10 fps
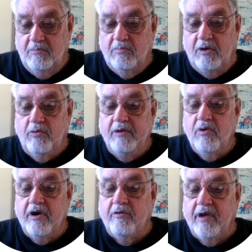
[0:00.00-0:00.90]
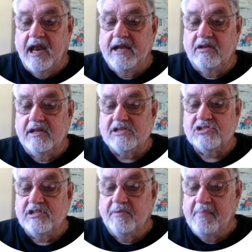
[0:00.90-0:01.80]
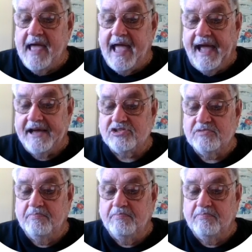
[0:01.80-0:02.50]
but we want to relate this to mass,